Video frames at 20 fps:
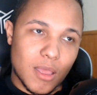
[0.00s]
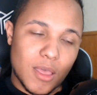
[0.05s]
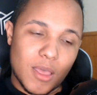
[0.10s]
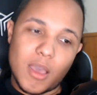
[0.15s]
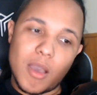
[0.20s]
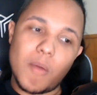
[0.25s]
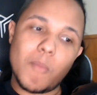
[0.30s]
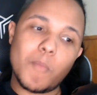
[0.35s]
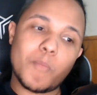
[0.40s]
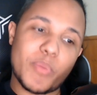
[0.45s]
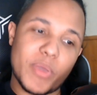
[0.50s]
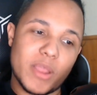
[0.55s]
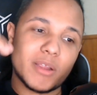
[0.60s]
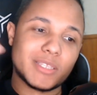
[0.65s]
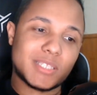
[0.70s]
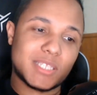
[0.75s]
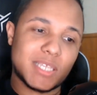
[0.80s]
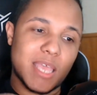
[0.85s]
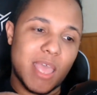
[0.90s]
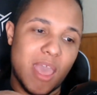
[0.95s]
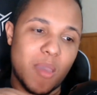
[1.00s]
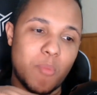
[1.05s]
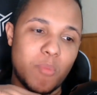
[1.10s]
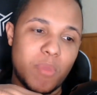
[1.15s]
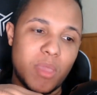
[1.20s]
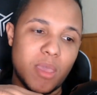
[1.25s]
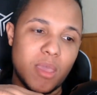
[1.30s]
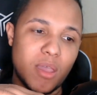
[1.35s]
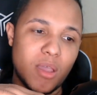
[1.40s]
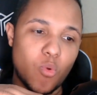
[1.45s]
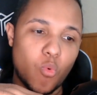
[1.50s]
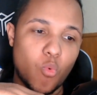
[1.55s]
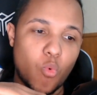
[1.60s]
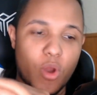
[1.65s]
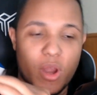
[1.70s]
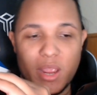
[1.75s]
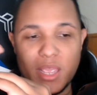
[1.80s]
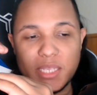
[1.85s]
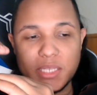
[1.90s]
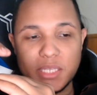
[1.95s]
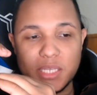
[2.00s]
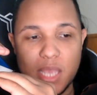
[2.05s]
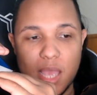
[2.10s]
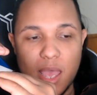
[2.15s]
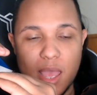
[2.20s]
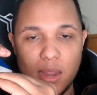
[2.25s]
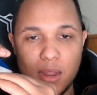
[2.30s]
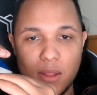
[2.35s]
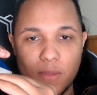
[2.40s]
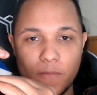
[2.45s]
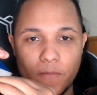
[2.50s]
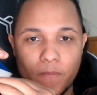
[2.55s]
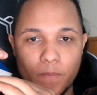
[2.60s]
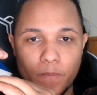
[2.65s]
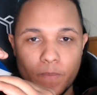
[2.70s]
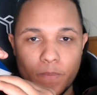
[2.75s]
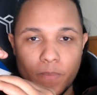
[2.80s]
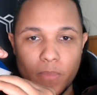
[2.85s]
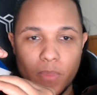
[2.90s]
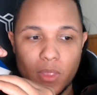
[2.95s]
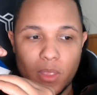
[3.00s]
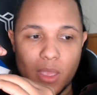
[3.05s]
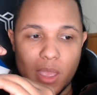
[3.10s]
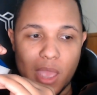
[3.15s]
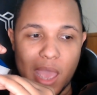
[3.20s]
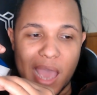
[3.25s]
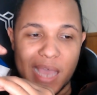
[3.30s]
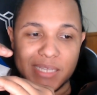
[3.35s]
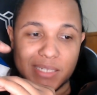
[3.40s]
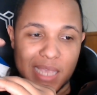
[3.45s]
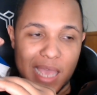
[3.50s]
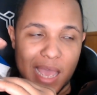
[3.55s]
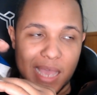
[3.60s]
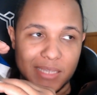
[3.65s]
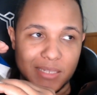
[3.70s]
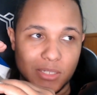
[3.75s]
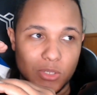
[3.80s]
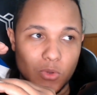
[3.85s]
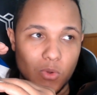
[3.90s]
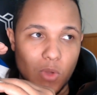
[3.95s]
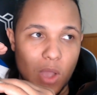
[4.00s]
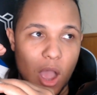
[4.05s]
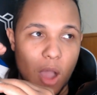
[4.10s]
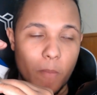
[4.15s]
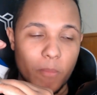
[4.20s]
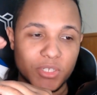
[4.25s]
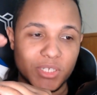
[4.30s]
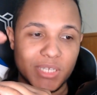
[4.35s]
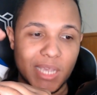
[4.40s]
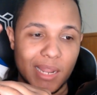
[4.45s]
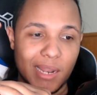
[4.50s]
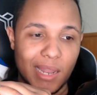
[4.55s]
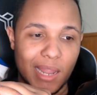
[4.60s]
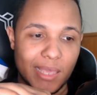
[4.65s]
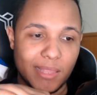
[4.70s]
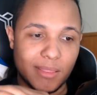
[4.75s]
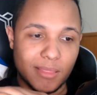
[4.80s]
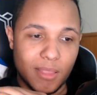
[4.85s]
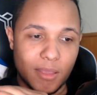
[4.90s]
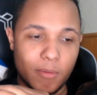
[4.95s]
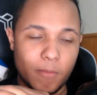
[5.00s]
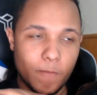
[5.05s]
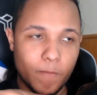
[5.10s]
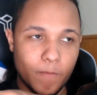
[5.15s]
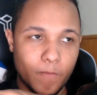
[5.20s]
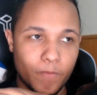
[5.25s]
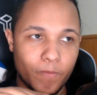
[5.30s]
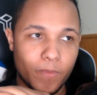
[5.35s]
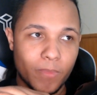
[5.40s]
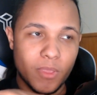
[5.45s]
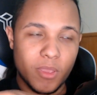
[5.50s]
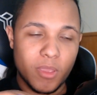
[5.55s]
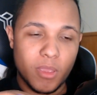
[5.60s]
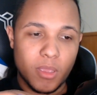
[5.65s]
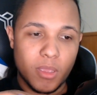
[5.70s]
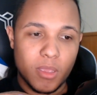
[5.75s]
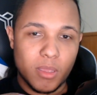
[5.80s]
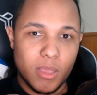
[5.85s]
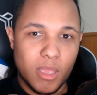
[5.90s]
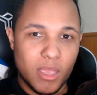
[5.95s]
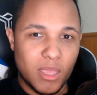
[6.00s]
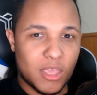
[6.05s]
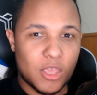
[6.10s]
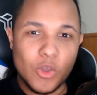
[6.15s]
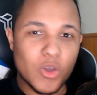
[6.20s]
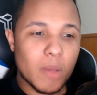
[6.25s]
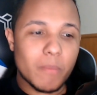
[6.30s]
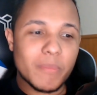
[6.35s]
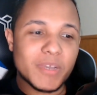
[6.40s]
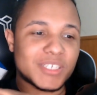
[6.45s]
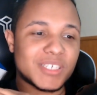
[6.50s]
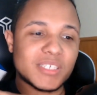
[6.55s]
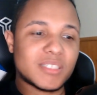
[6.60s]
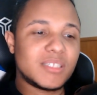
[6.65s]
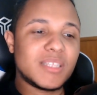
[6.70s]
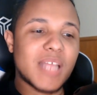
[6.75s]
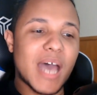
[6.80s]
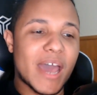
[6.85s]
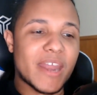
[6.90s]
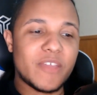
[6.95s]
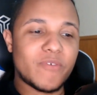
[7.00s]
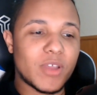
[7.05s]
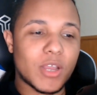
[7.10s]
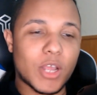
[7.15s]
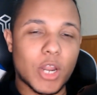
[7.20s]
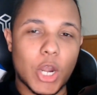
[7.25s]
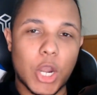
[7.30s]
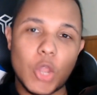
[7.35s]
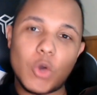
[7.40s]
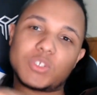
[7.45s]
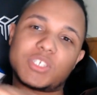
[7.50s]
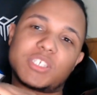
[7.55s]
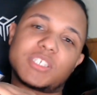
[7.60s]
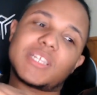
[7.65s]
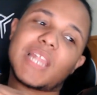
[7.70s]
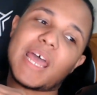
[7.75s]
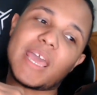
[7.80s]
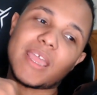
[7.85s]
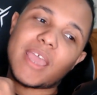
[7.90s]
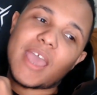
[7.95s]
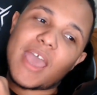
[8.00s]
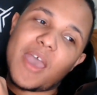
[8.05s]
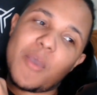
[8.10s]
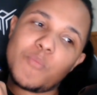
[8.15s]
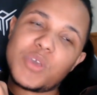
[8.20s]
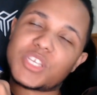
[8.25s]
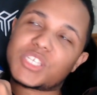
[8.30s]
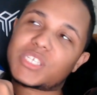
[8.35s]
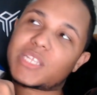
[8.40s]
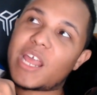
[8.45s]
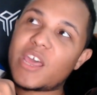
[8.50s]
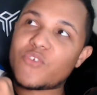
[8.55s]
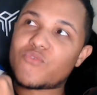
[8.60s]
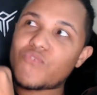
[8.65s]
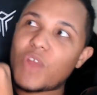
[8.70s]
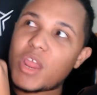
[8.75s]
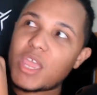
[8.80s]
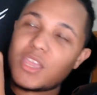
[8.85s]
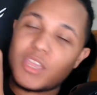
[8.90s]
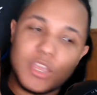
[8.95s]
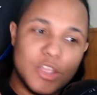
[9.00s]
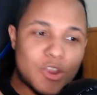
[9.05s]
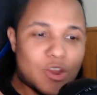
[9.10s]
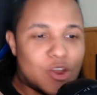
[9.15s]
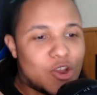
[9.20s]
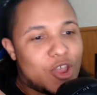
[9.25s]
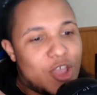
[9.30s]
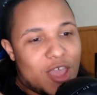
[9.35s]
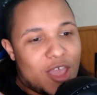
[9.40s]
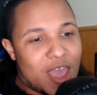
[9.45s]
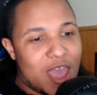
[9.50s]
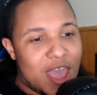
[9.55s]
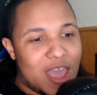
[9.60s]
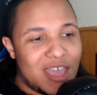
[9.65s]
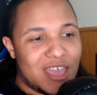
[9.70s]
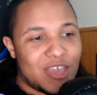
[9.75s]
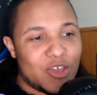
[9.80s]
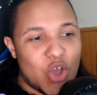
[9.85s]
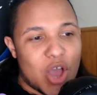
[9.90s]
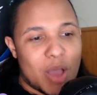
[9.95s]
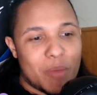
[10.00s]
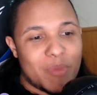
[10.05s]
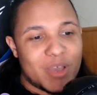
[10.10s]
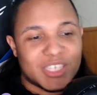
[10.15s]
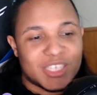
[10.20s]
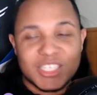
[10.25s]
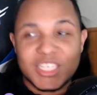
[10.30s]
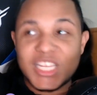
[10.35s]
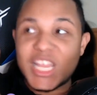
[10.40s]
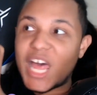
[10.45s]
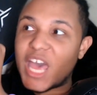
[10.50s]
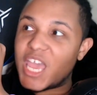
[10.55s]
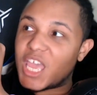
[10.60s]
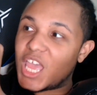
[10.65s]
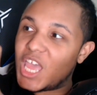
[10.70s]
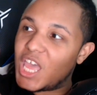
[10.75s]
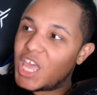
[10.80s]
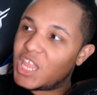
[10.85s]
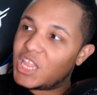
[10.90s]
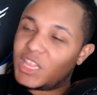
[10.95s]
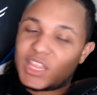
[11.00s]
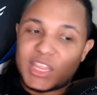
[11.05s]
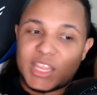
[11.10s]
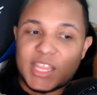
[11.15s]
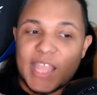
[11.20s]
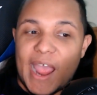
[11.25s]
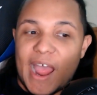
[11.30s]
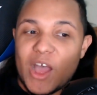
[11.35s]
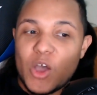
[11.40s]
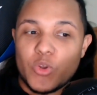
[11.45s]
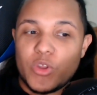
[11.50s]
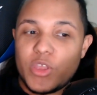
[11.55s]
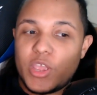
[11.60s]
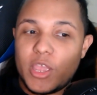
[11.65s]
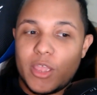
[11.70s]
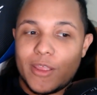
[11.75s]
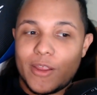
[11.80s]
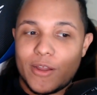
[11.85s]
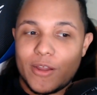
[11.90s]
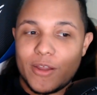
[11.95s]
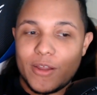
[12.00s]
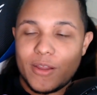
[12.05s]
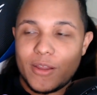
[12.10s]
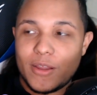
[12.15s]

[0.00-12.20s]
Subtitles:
compared to Emiya, where he's at, as to how much I like them, Gilgamesh is not even close. It's like Emiya's like right here, and Gilgamesh is like down here.